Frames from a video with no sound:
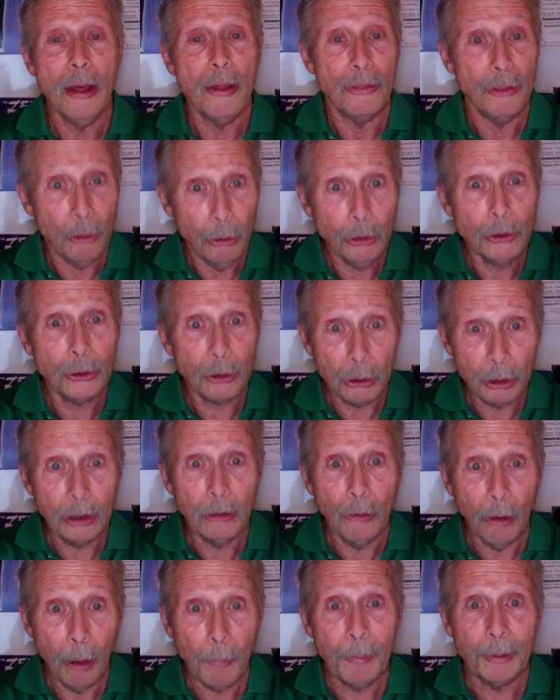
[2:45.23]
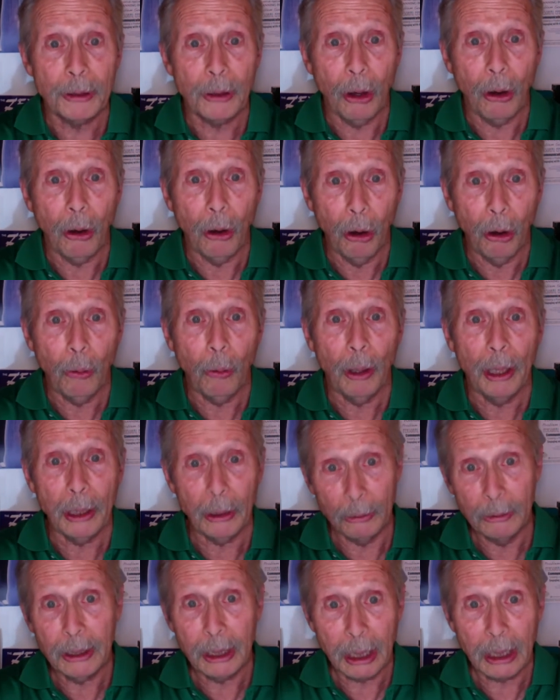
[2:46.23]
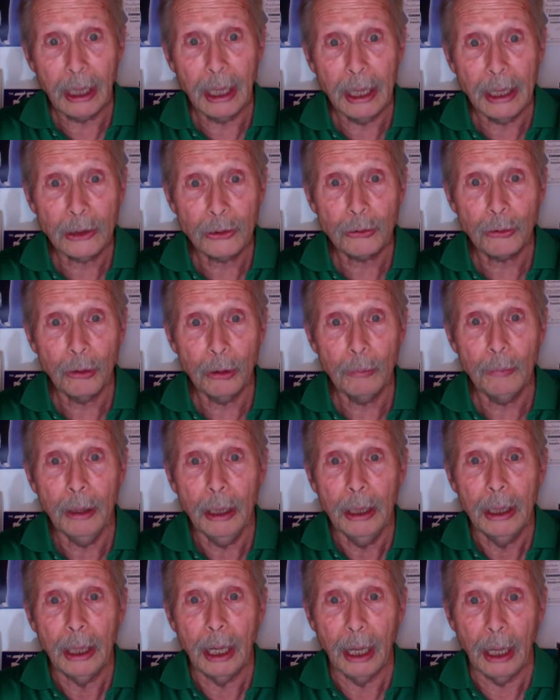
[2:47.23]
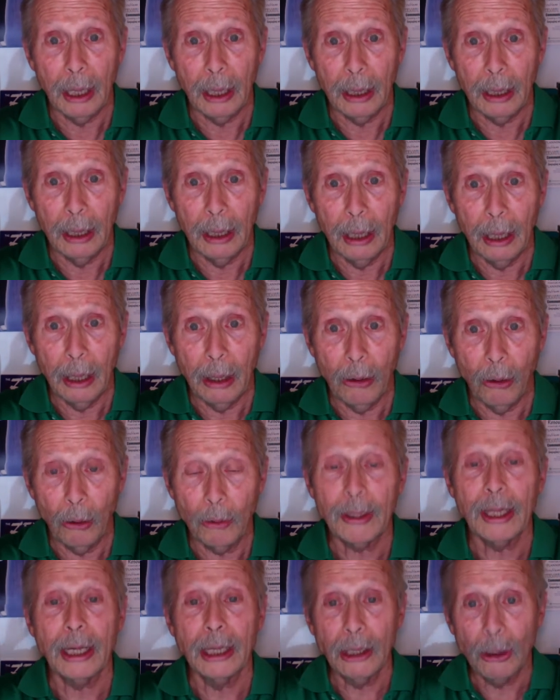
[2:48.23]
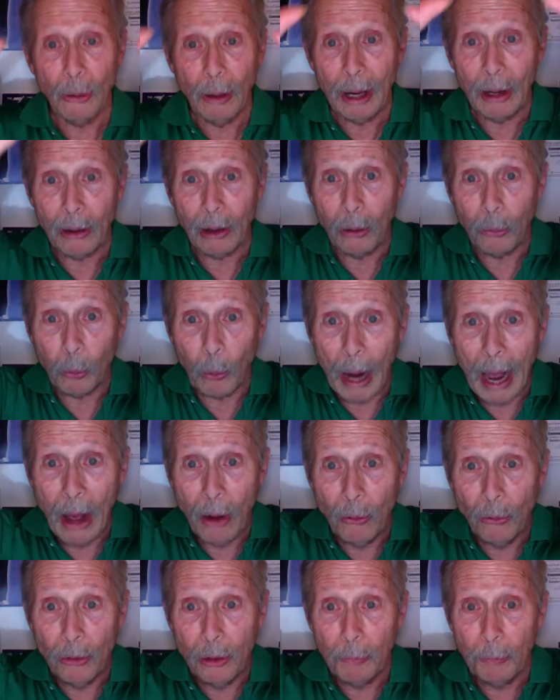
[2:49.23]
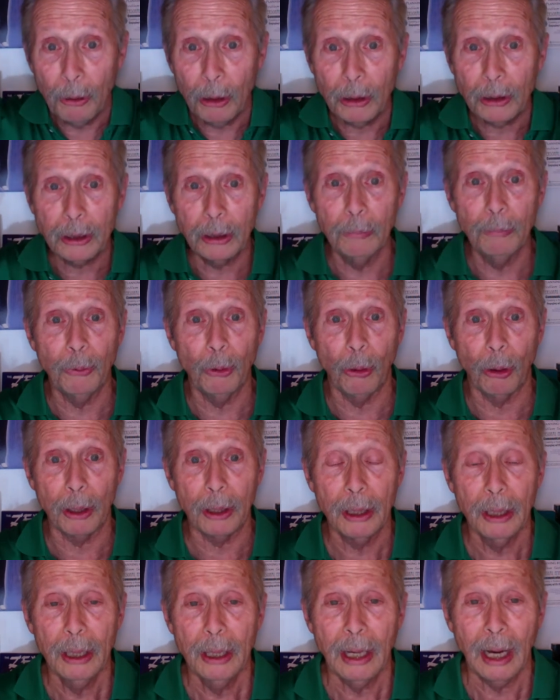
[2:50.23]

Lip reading: those can go up in the hallway or in the classroom, or they can go out around the bulletin board.